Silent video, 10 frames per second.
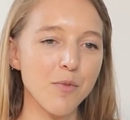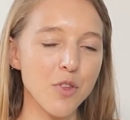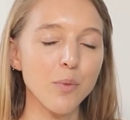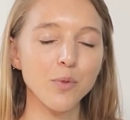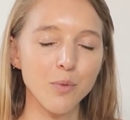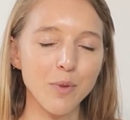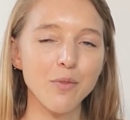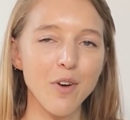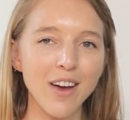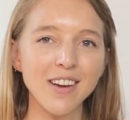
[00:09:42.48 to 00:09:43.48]
jobs would be
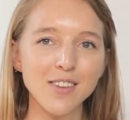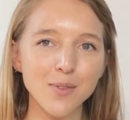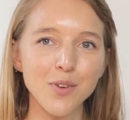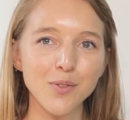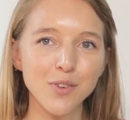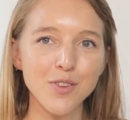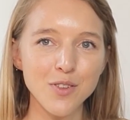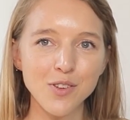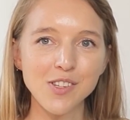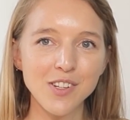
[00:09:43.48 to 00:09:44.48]
fine as well for a
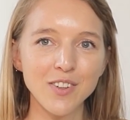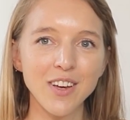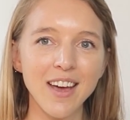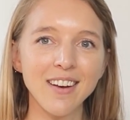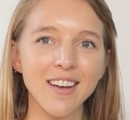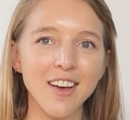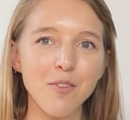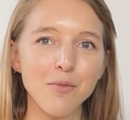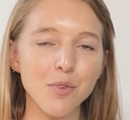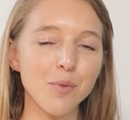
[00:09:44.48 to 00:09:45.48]
student to look at
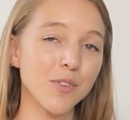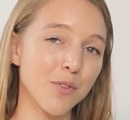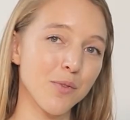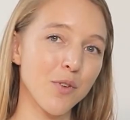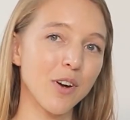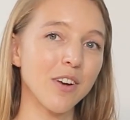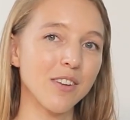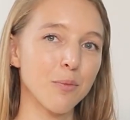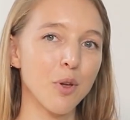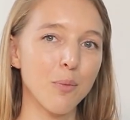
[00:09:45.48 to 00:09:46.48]
from a Cert 4 and
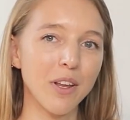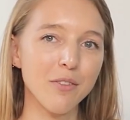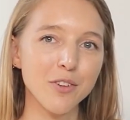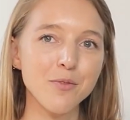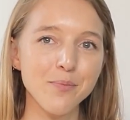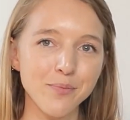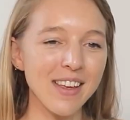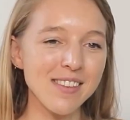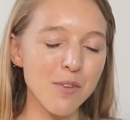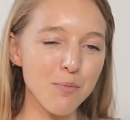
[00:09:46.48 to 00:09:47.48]
diploma level. I
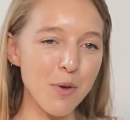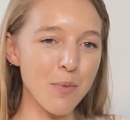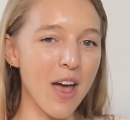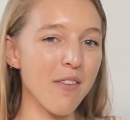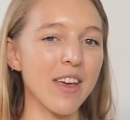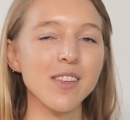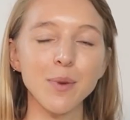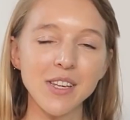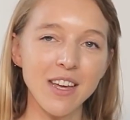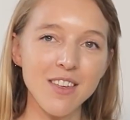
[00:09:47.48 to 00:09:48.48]
guess that people have
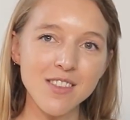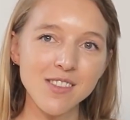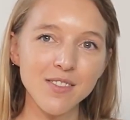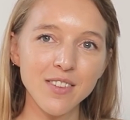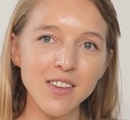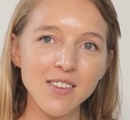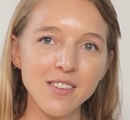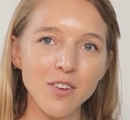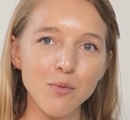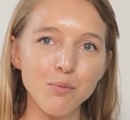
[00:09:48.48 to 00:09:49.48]
expectations of this,
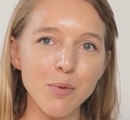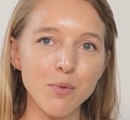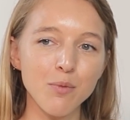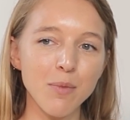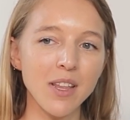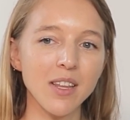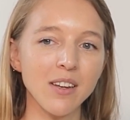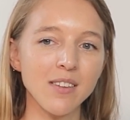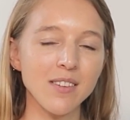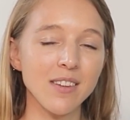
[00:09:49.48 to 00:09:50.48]
so people might think
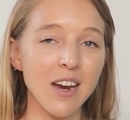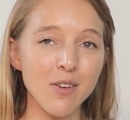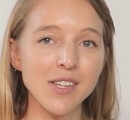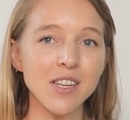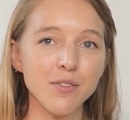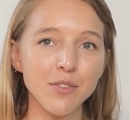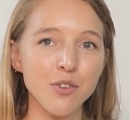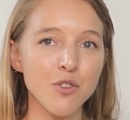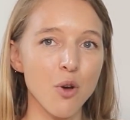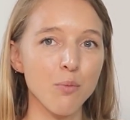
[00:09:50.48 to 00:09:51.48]
this is a guarantee for
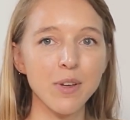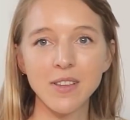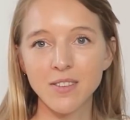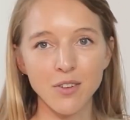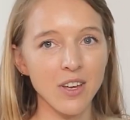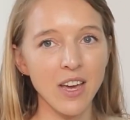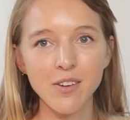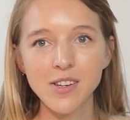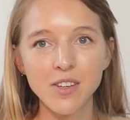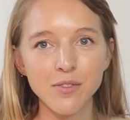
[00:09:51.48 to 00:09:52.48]
a job. It's not a
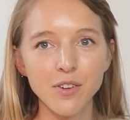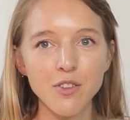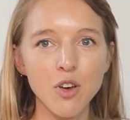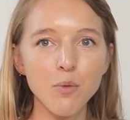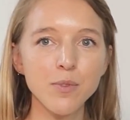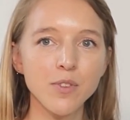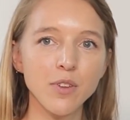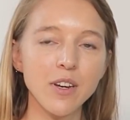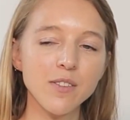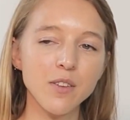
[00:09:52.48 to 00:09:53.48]
guarantee for a job, so
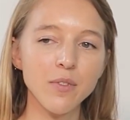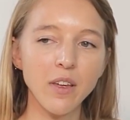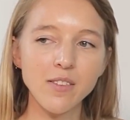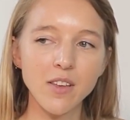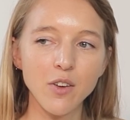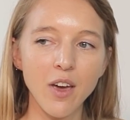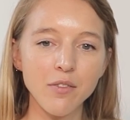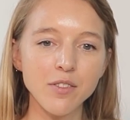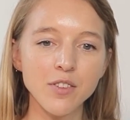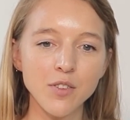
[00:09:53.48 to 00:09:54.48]
there's some things that you
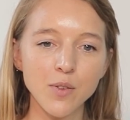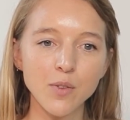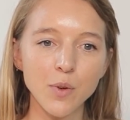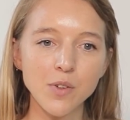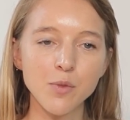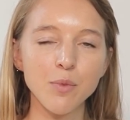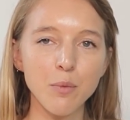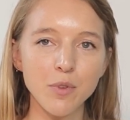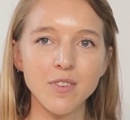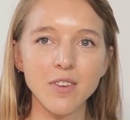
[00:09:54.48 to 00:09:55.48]
have to do as well to be
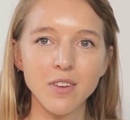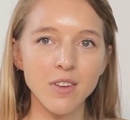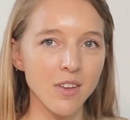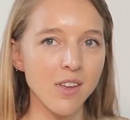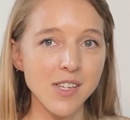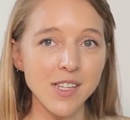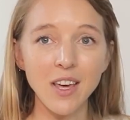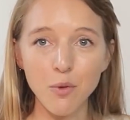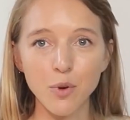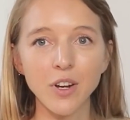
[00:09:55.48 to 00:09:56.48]
able to
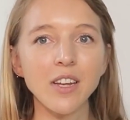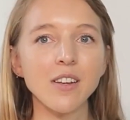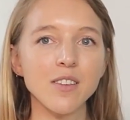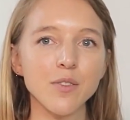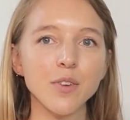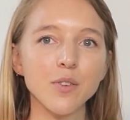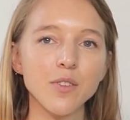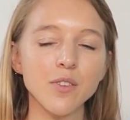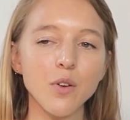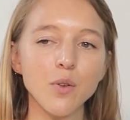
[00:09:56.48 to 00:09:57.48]
get work in this field.
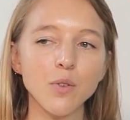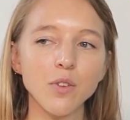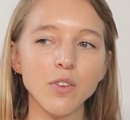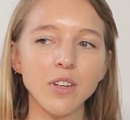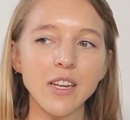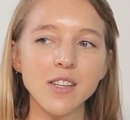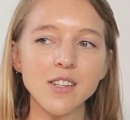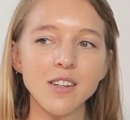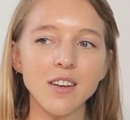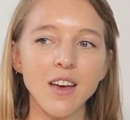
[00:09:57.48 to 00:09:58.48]
So you need
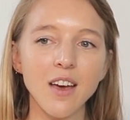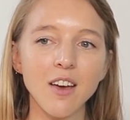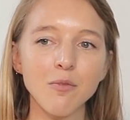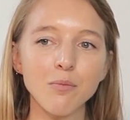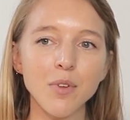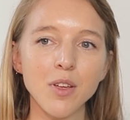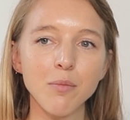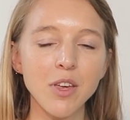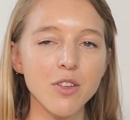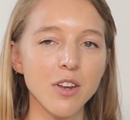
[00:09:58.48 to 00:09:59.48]
to
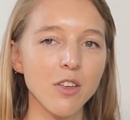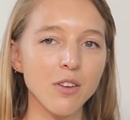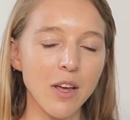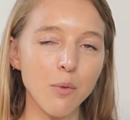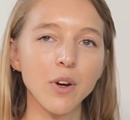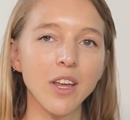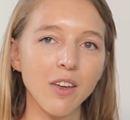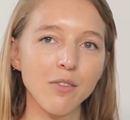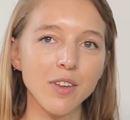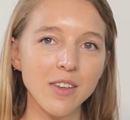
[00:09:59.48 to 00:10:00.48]
make sure that you're
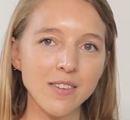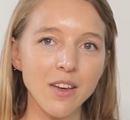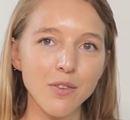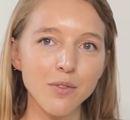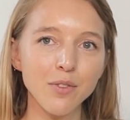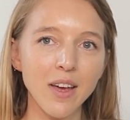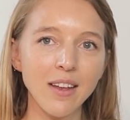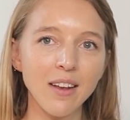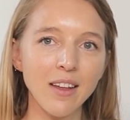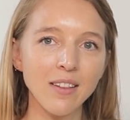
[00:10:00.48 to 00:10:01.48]
networking for yourself
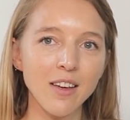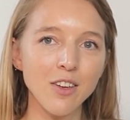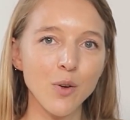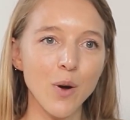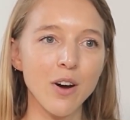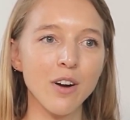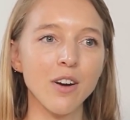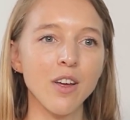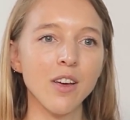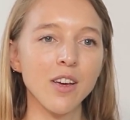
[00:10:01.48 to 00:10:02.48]
and that you are
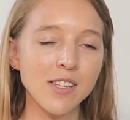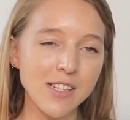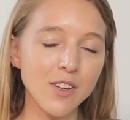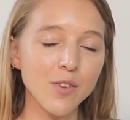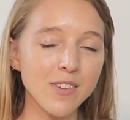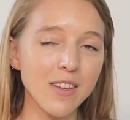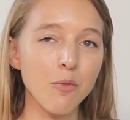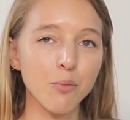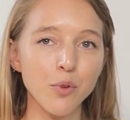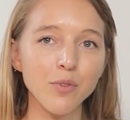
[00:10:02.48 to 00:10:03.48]
continuously
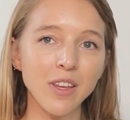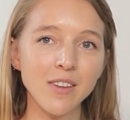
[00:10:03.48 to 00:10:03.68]
improving